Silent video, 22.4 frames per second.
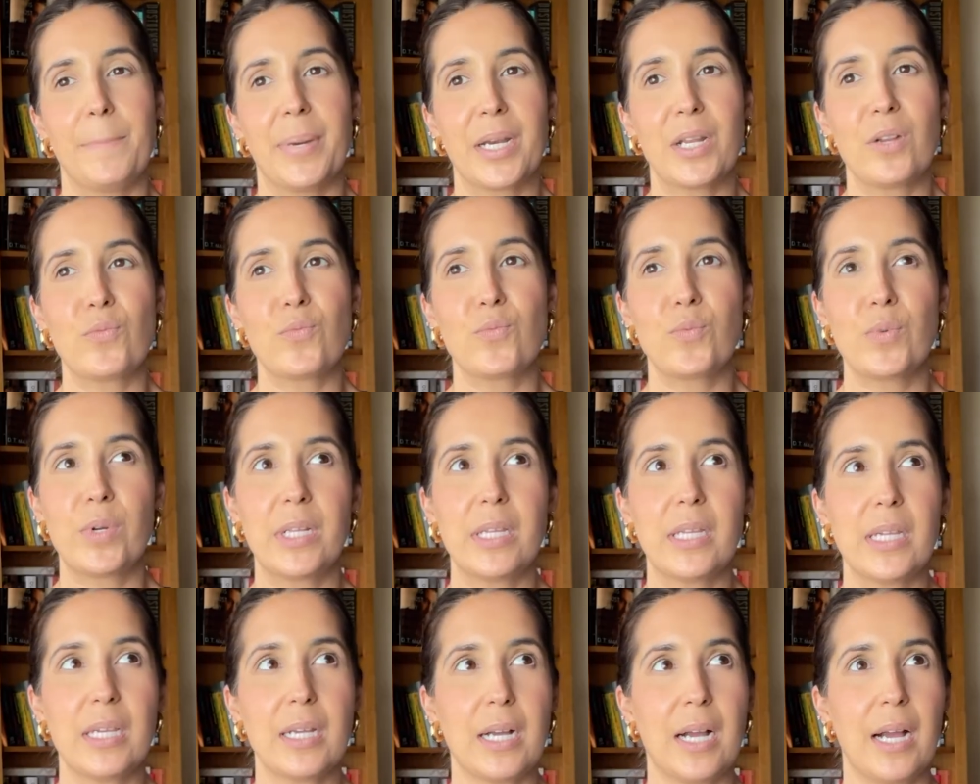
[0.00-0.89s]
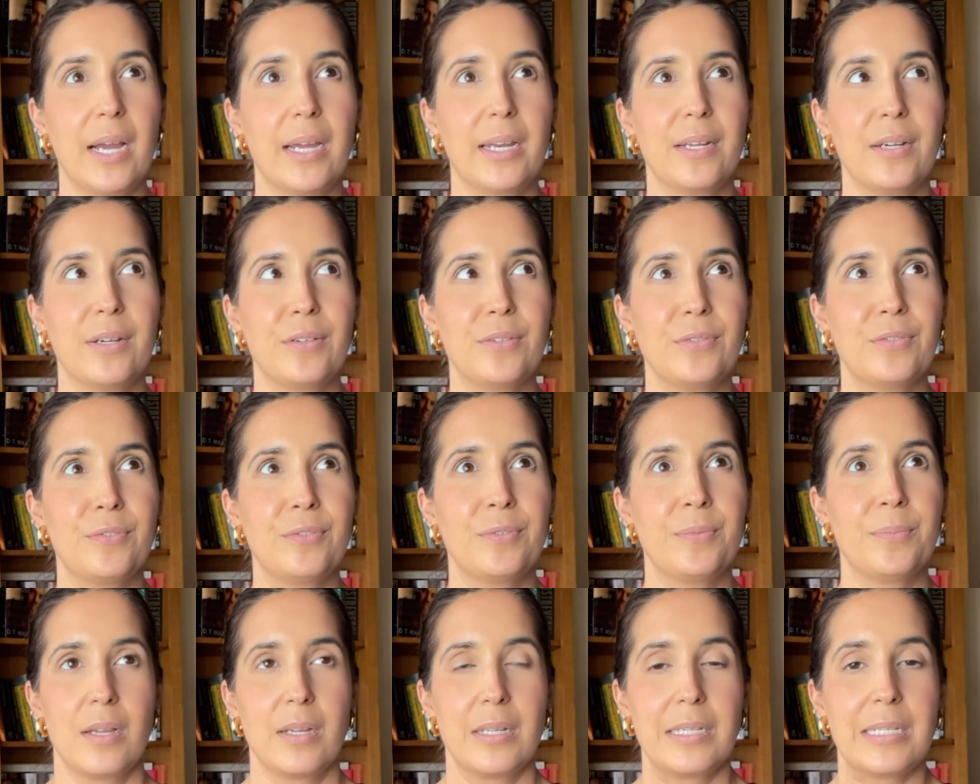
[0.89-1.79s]
but it really kind of
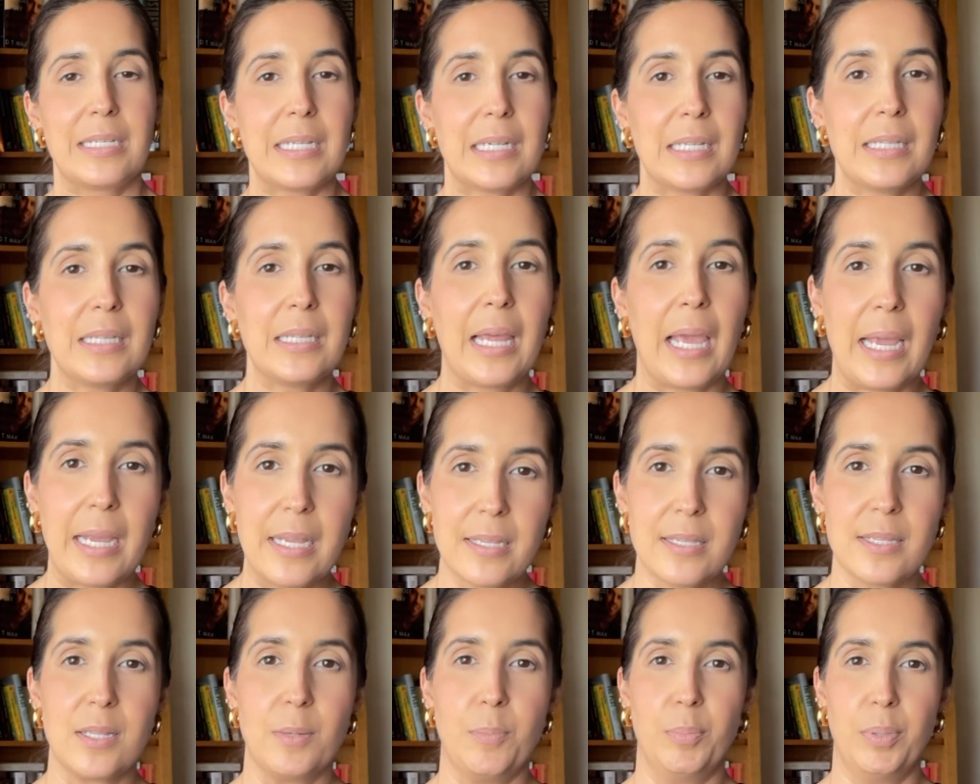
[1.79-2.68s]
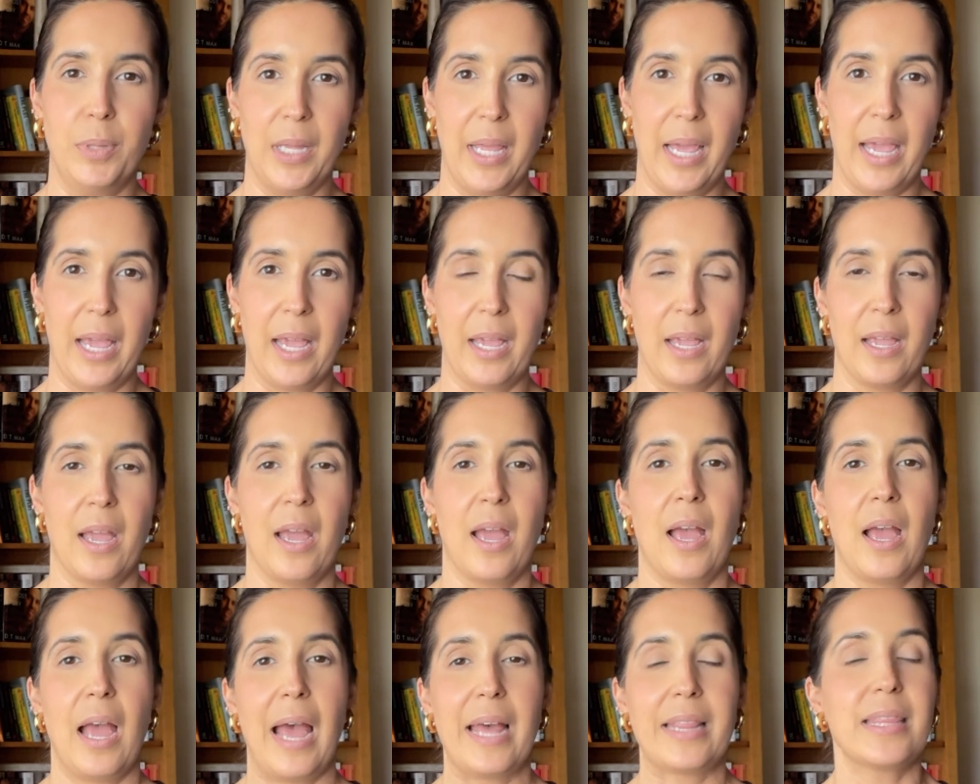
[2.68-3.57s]
delays the play.
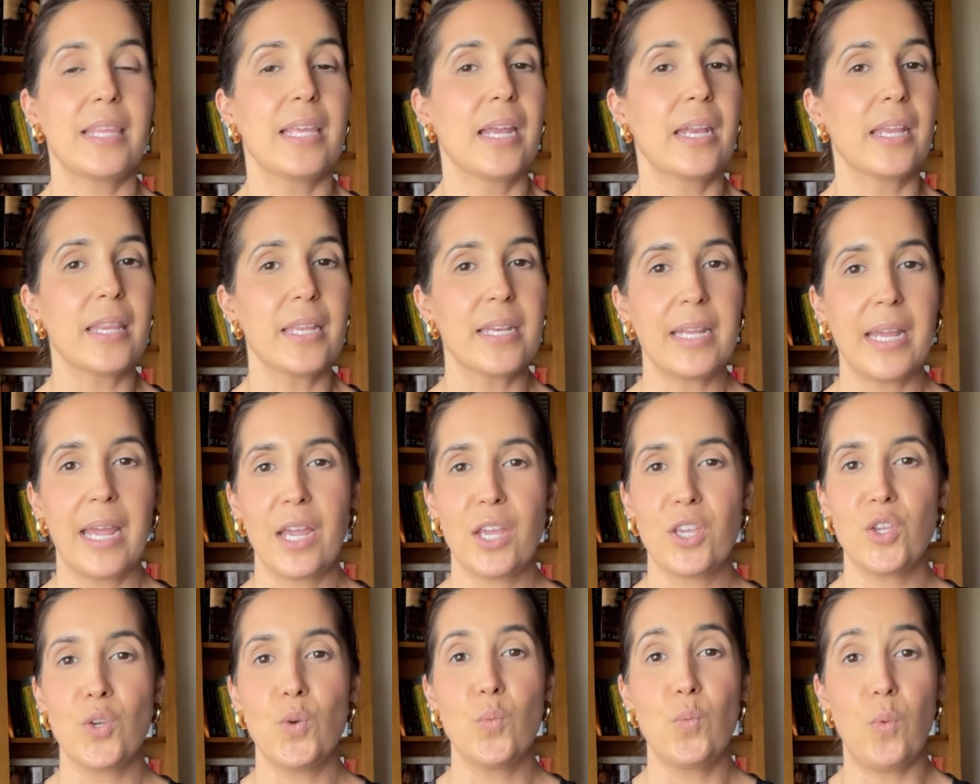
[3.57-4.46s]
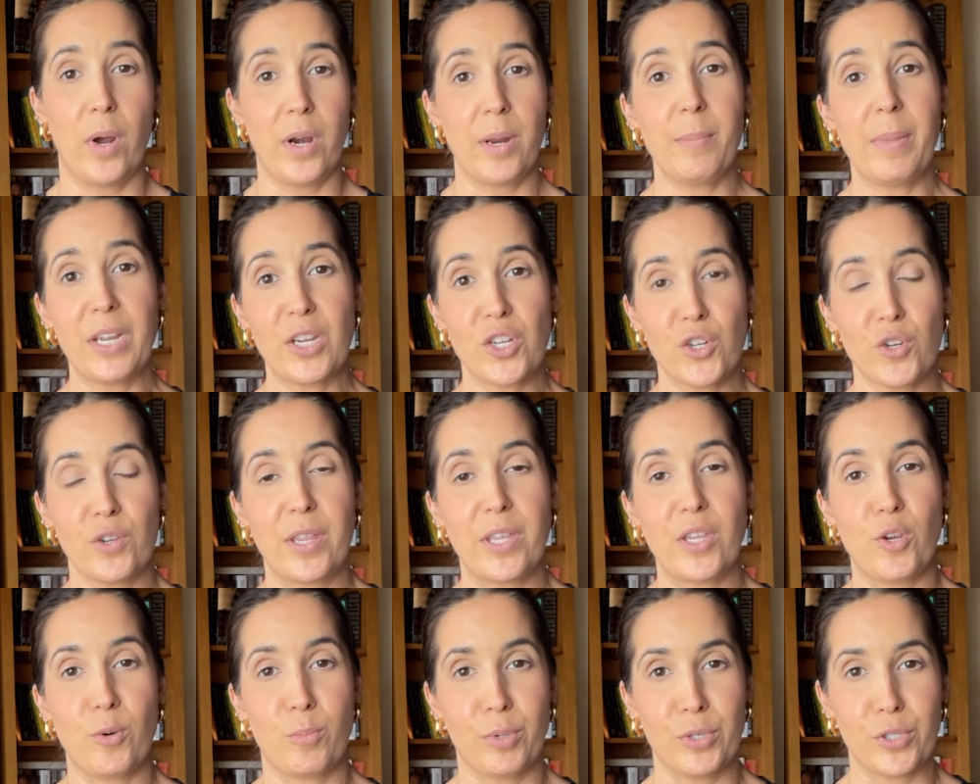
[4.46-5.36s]
At the end of the day, you want to make sure that
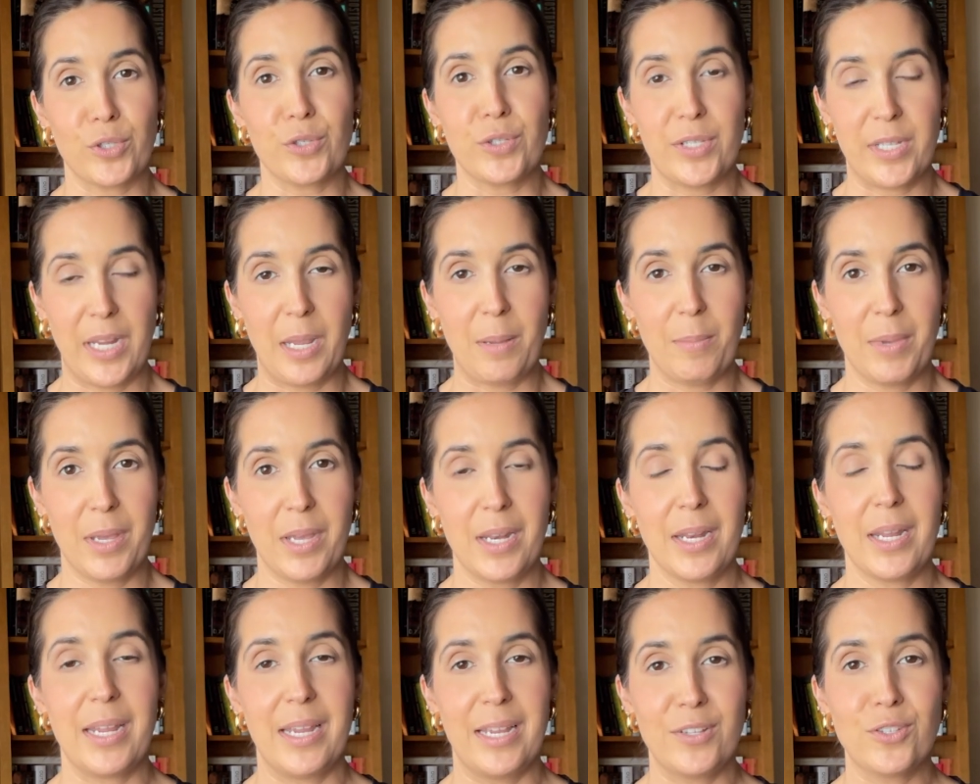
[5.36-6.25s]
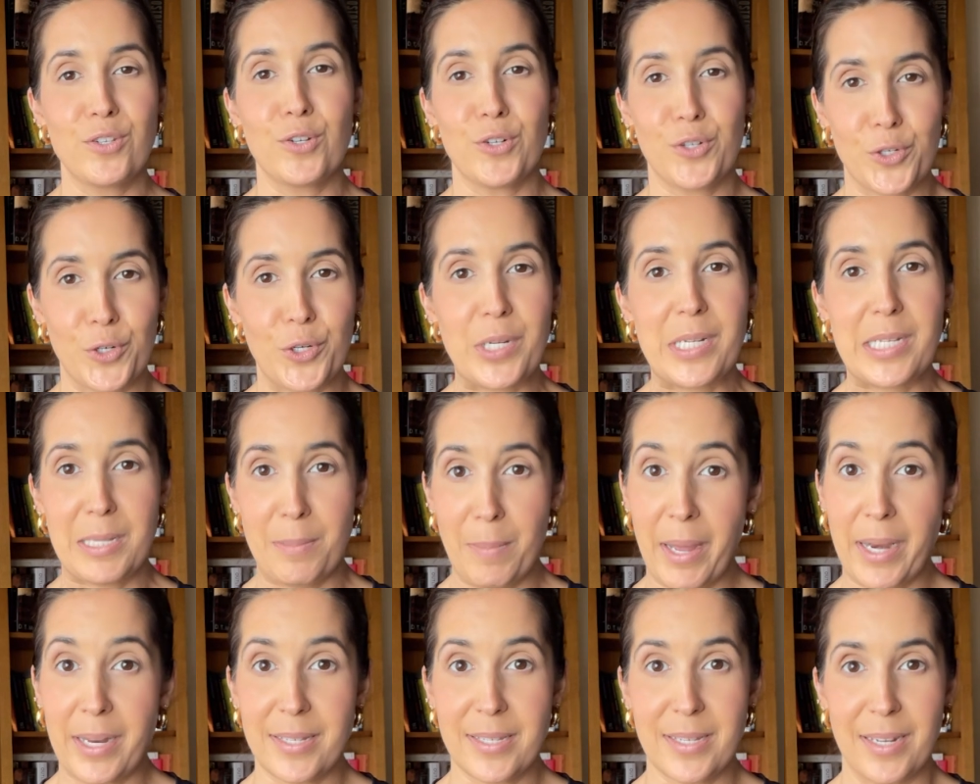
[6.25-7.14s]
your personal statement is your journey to
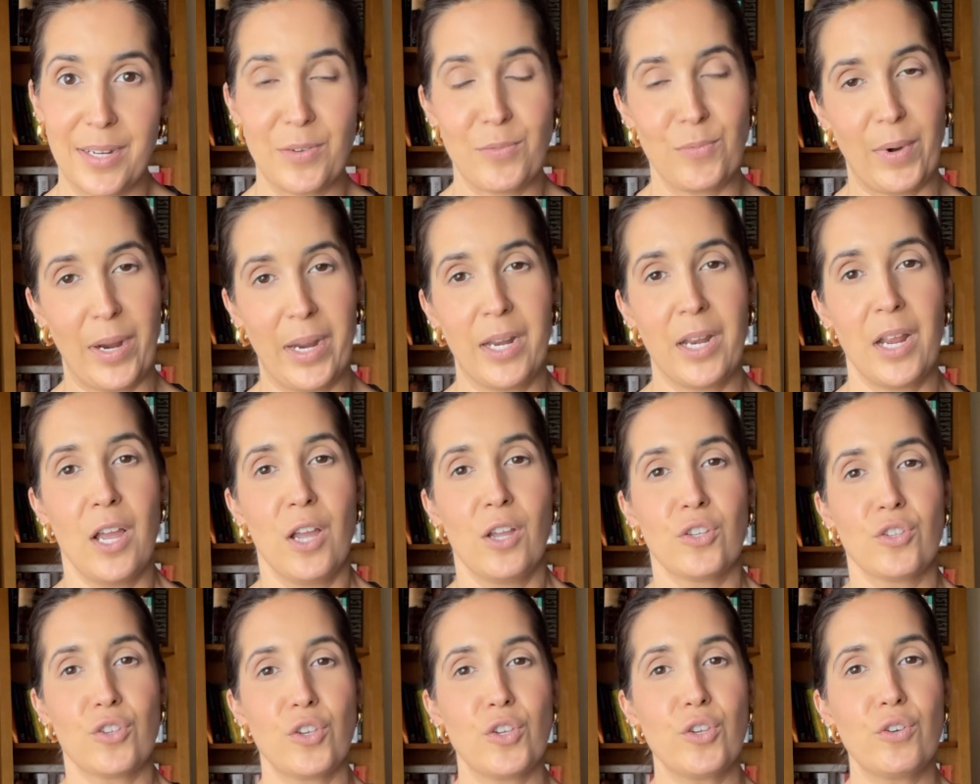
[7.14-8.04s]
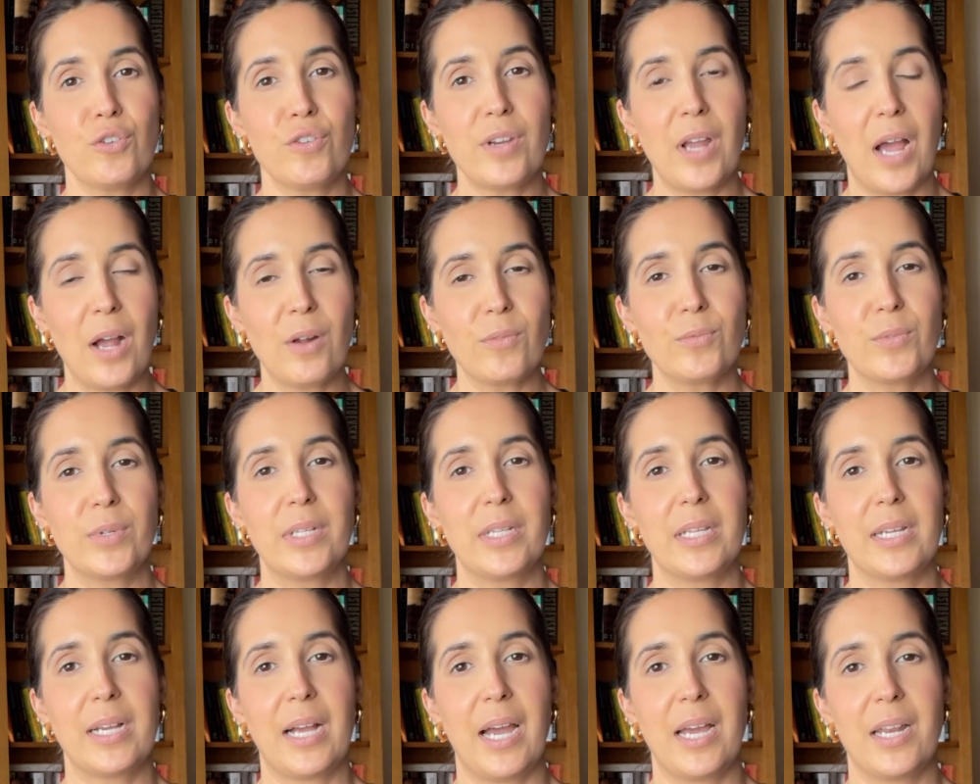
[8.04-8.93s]
medicine, right? So you're not
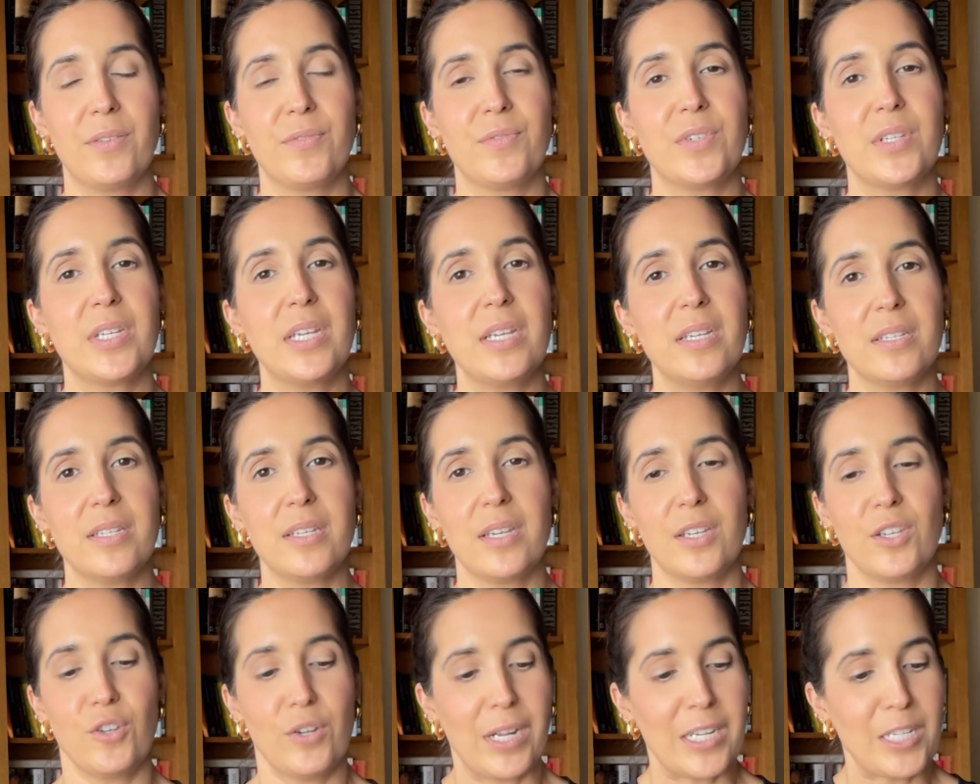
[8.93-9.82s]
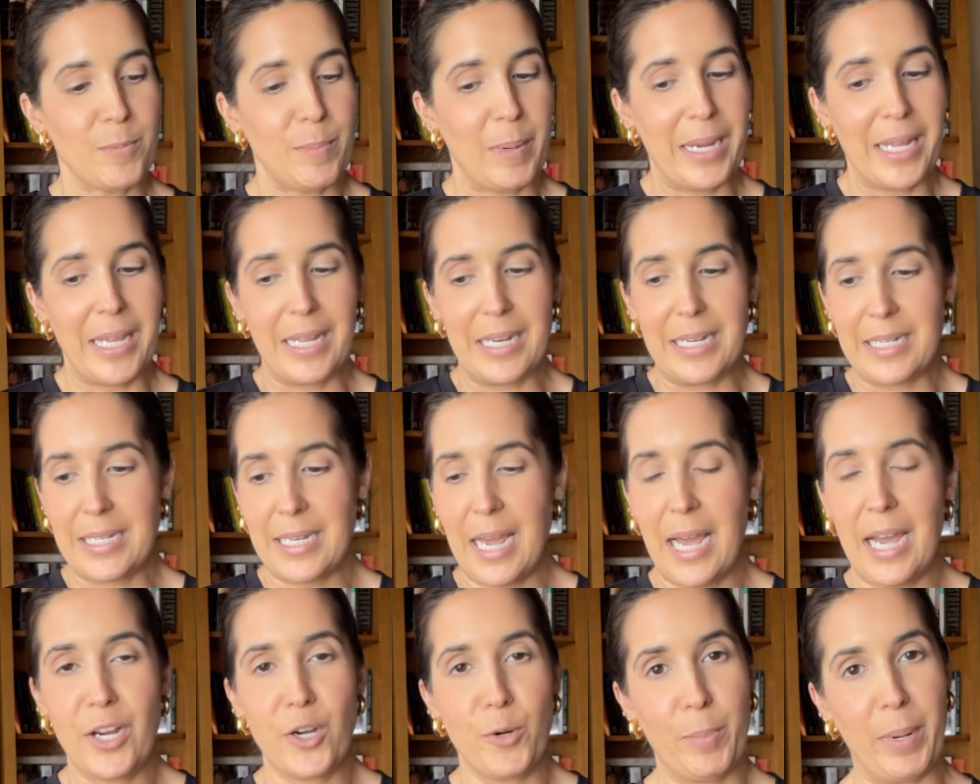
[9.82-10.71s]
really kind of teasing, you're not spending an
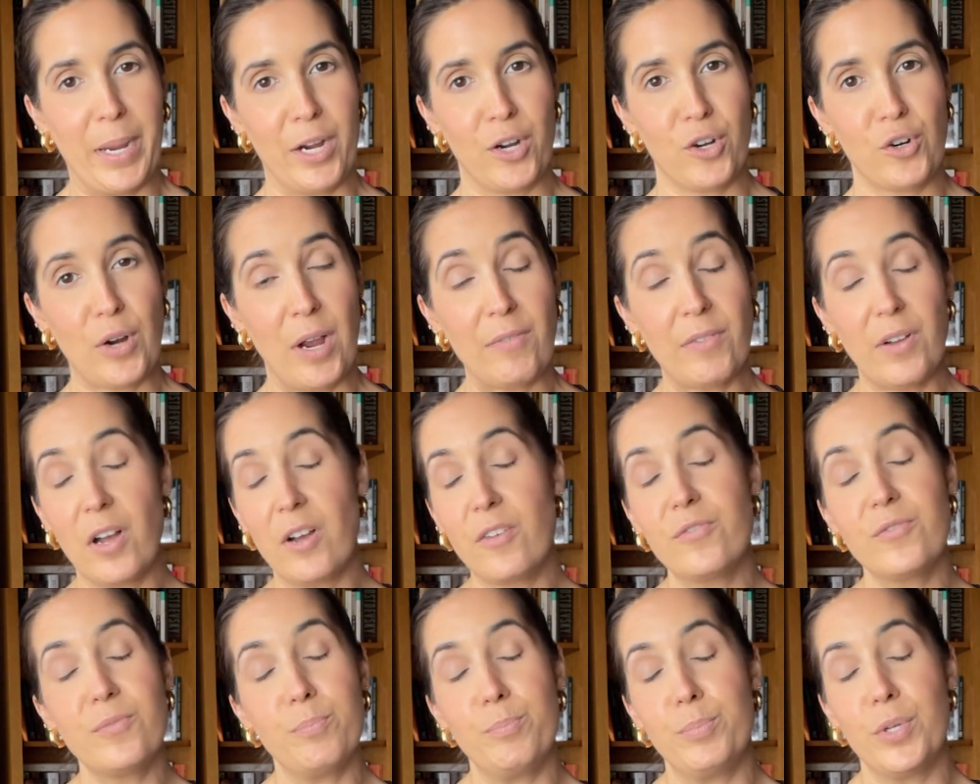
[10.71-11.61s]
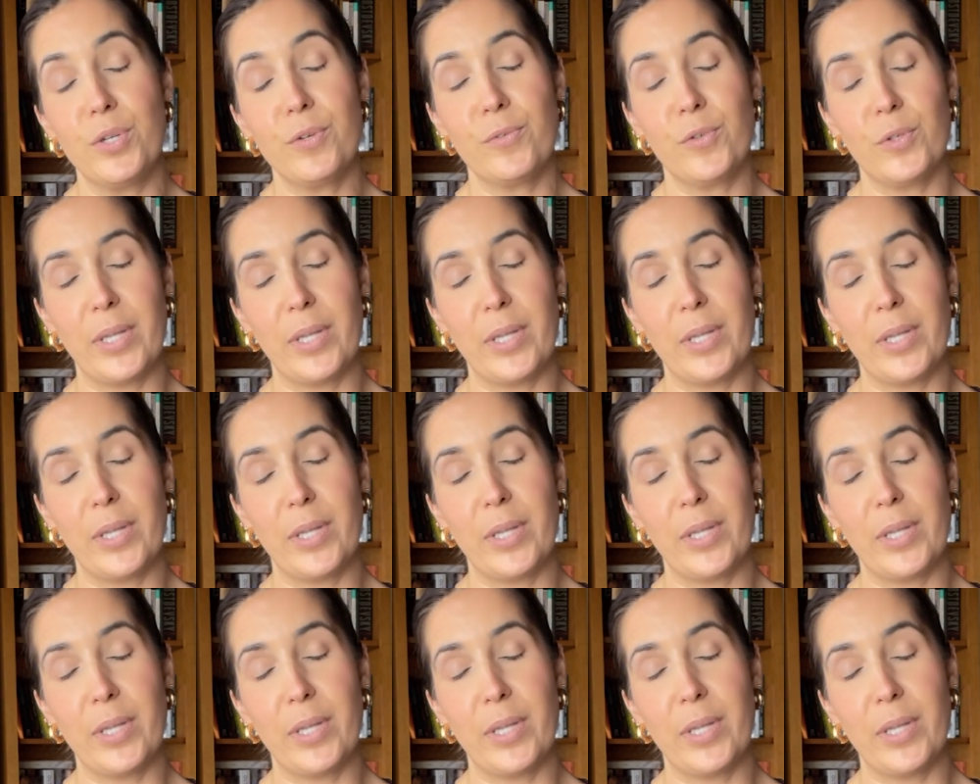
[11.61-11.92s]
entire paragraph of beautiful